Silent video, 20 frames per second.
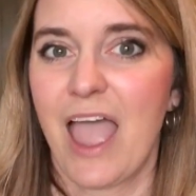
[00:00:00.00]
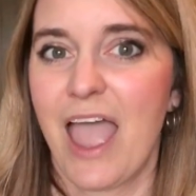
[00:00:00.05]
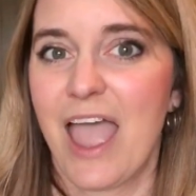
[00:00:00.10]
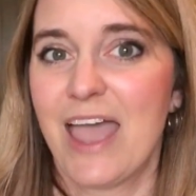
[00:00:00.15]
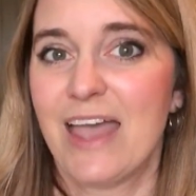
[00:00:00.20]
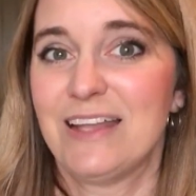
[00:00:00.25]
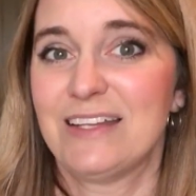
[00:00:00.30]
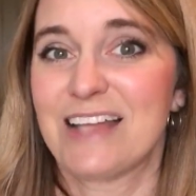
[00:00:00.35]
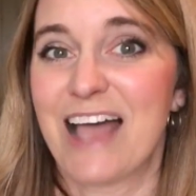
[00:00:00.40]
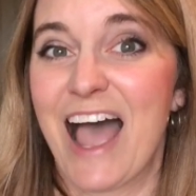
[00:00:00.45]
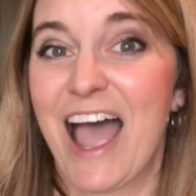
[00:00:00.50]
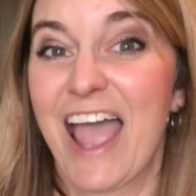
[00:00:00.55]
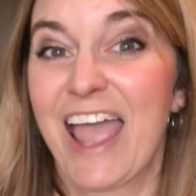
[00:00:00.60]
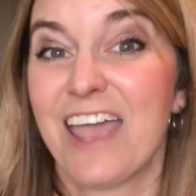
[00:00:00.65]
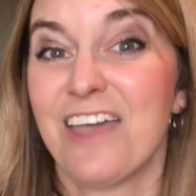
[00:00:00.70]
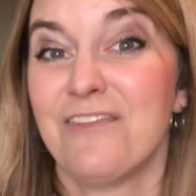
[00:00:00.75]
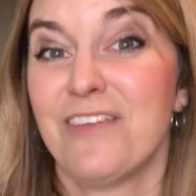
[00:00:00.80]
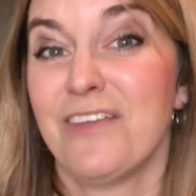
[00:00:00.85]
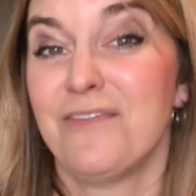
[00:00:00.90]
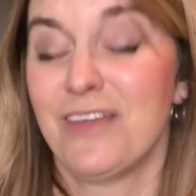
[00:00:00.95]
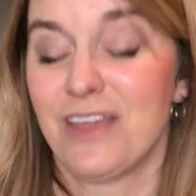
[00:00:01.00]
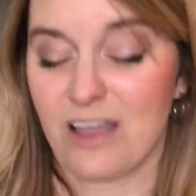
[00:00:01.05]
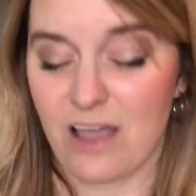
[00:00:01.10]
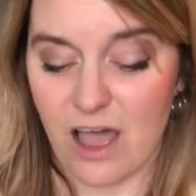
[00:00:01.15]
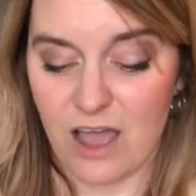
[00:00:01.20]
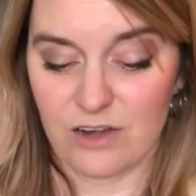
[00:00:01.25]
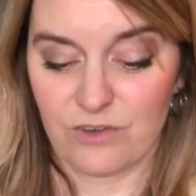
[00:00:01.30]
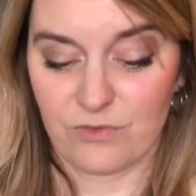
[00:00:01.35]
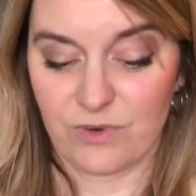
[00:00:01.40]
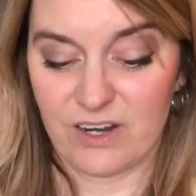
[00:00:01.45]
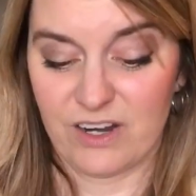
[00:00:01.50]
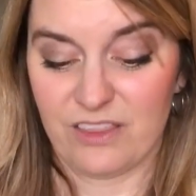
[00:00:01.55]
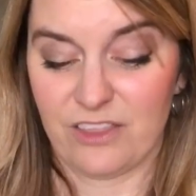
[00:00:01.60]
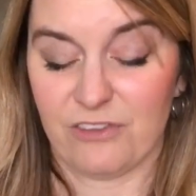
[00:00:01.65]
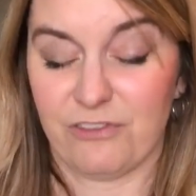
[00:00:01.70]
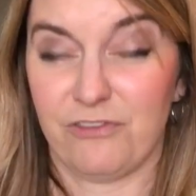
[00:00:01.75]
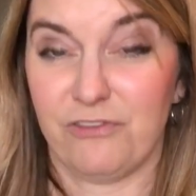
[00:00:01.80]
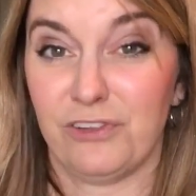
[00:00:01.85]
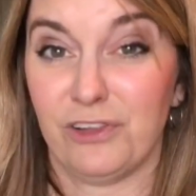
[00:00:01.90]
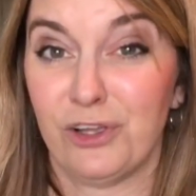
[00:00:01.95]
And I have even gotten rid of
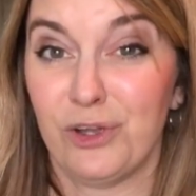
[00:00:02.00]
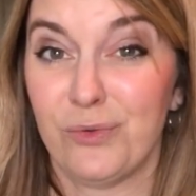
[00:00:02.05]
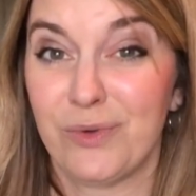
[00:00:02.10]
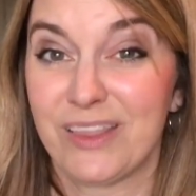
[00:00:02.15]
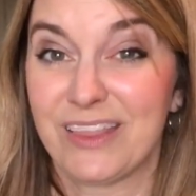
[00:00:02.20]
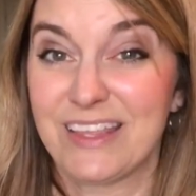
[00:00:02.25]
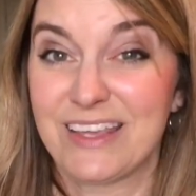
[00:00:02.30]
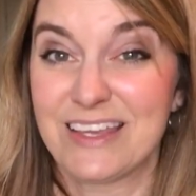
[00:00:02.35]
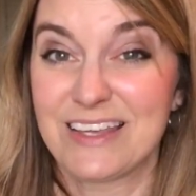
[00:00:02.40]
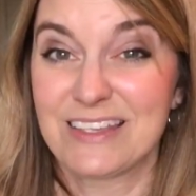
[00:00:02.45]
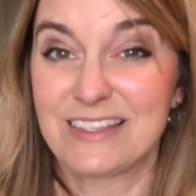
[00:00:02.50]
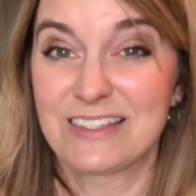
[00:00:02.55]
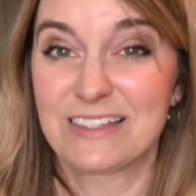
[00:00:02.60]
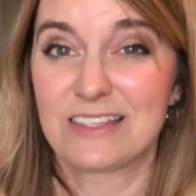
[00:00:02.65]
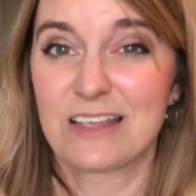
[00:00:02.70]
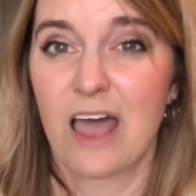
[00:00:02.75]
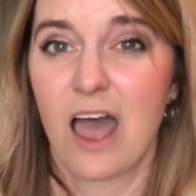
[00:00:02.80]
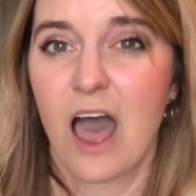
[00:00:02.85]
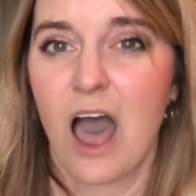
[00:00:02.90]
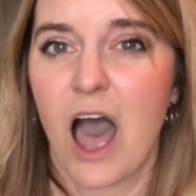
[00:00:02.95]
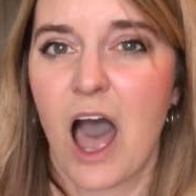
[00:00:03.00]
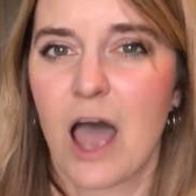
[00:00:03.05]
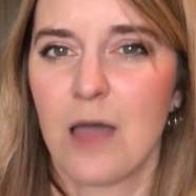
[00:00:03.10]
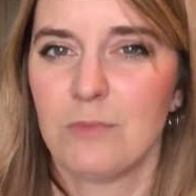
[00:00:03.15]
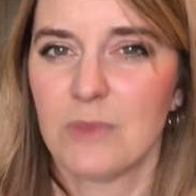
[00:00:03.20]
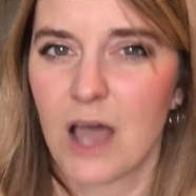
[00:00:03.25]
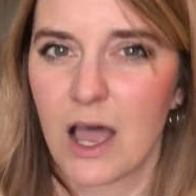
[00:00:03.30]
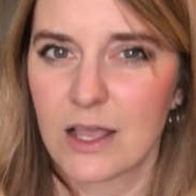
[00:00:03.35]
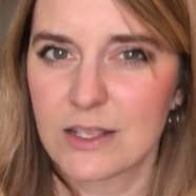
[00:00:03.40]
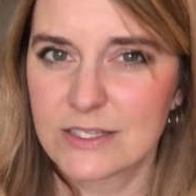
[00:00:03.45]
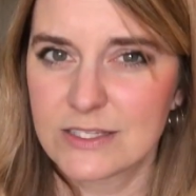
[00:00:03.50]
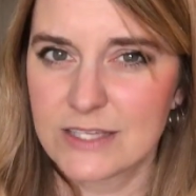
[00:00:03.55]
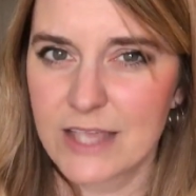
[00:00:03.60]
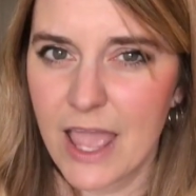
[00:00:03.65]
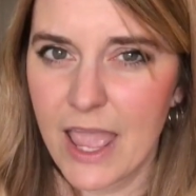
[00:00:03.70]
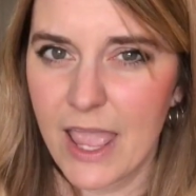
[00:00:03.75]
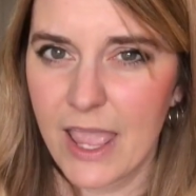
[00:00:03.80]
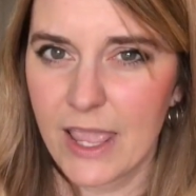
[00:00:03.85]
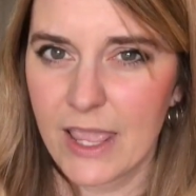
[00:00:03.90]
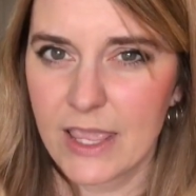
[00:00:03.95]
the flu with this. I'm not
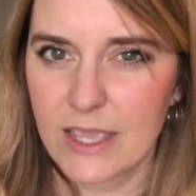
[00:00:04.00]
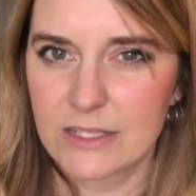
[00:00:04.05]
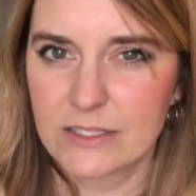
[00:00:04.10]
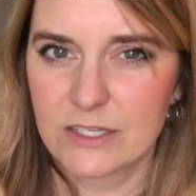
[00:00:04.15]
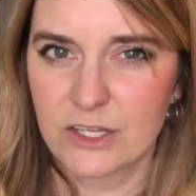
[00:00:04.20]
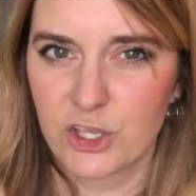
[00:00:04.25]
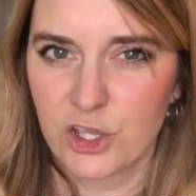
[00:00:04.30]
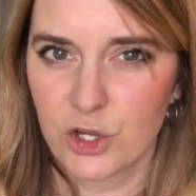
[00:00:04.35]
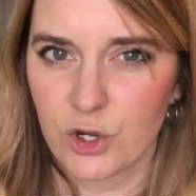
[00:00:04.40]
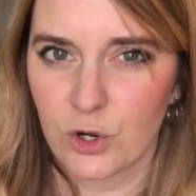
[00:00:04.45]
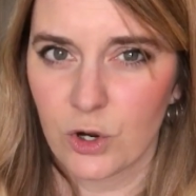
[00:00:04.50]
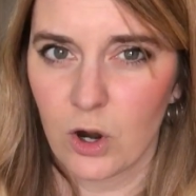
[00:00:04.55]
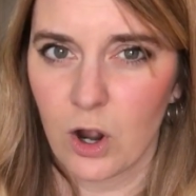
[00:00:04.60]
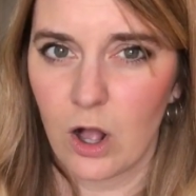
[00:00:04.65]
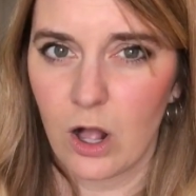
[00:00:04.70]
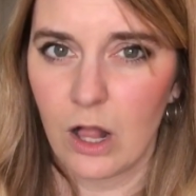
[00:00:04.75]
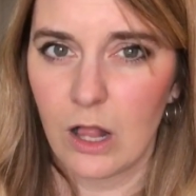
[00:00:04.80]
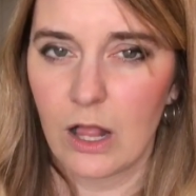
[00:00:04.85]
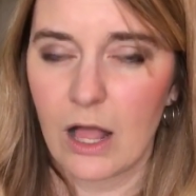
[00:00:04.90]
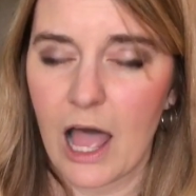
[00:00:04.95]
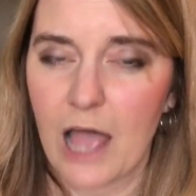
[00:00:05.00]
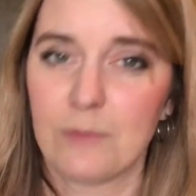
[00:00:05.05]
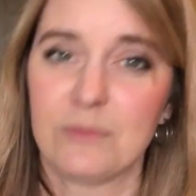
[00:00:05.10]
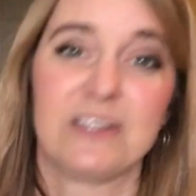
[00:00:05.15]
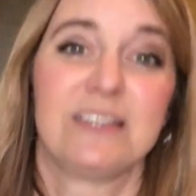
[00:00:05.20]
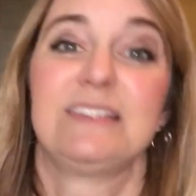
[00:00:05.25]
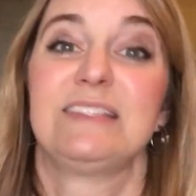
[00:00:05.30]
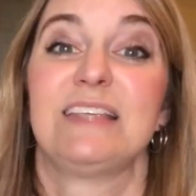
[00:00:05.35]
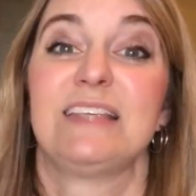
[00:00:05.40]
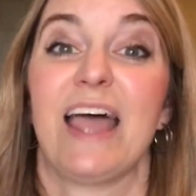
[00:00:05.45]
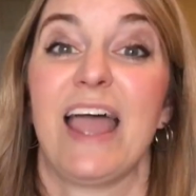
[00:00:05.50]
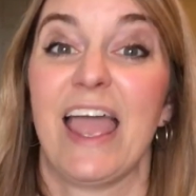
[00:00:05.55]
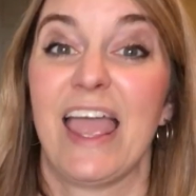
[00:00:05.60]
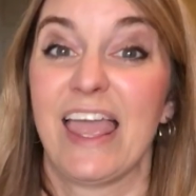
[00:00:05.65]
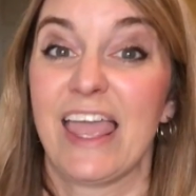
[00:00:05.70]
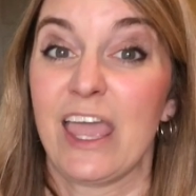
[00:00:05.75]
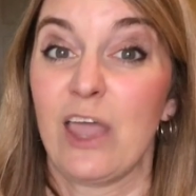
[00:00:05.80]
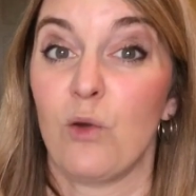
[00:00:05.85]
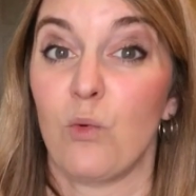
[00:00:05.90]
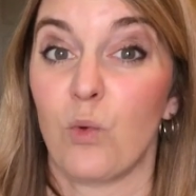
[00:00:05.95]
saying it's a cure-all. I'm just
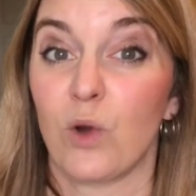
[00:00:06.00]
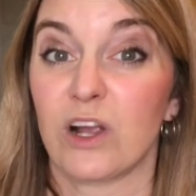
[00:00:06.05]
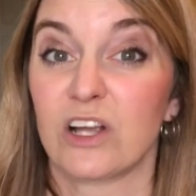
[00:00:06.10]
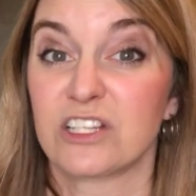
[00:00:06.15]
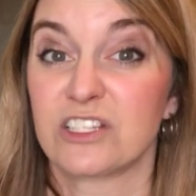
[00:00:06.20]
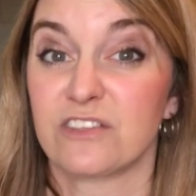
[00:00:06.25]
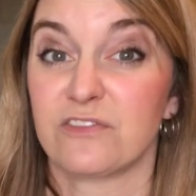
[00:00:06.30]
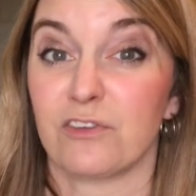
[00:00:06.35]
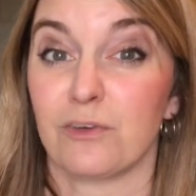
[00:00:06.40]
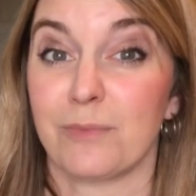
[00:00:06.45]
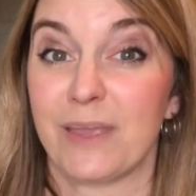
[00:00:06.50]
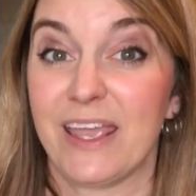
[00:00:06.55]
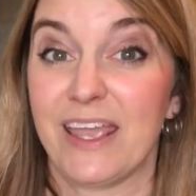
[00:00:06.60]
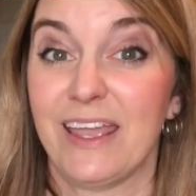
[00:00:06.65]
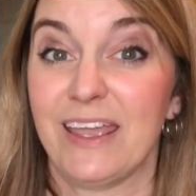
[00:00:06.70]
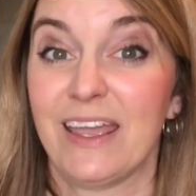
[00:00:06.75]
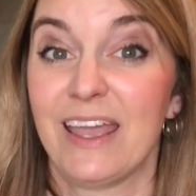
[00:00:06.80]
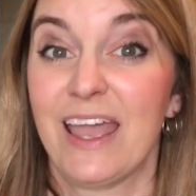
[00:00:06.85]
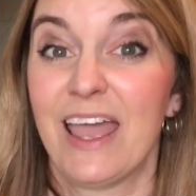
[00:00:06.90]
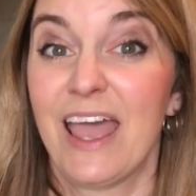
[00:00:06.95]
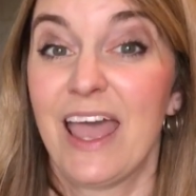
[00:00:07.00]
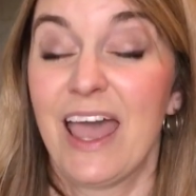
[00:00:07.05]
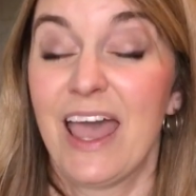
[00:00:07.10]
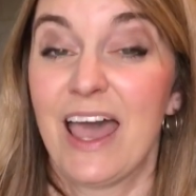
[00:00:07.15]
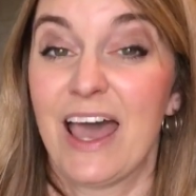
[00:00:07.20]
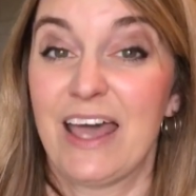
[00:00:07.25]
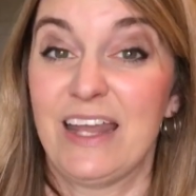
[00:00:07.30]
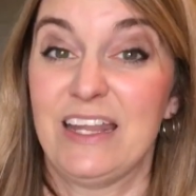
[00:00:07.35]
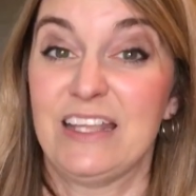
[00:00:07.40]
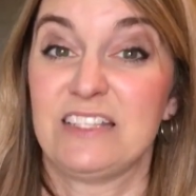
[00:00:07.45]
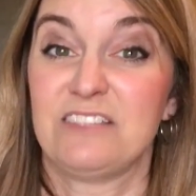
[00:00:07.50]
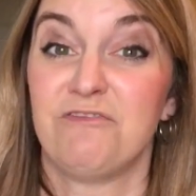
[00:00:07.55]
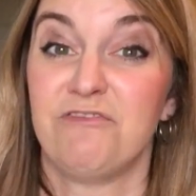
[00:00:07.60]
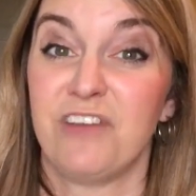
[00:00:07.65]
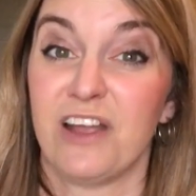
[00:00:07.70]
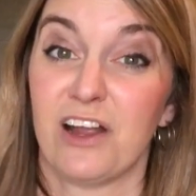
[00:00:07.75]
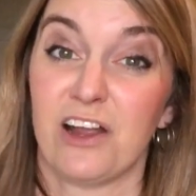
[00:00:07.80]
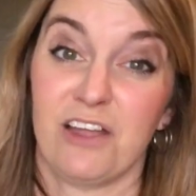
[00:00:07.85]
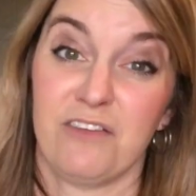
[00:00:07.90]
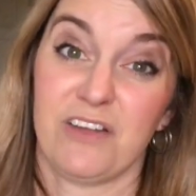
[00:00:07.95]
saying it works for me and it's
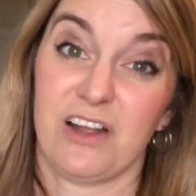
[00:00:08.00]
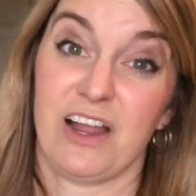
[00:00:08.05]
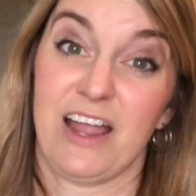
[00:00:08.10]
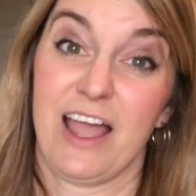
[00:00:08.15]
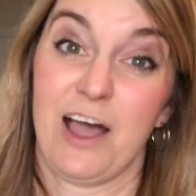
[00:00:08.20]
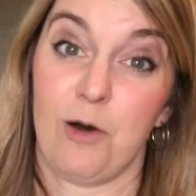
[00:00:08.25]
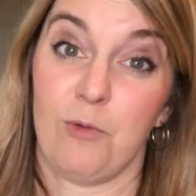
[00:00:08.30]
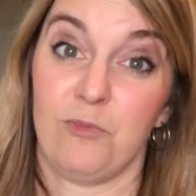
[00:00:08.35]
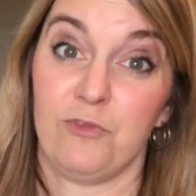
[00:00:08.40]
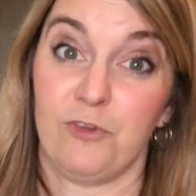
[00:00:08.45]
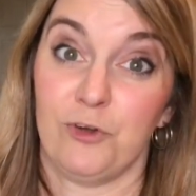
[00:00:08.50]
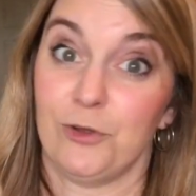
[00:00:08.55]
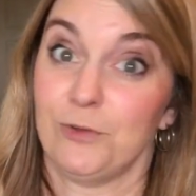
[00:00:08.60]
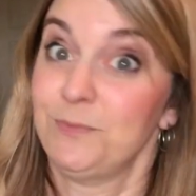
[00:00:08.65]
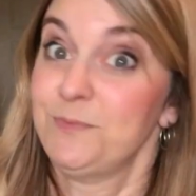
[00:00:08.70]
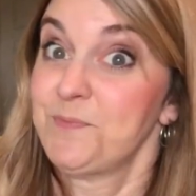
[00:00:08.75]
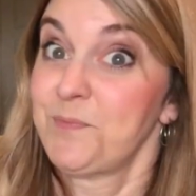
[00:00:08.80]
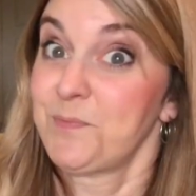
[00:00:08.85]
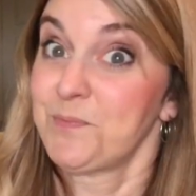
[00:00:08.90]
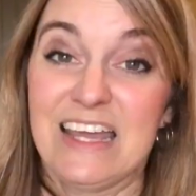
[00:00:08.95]
very, very helpful.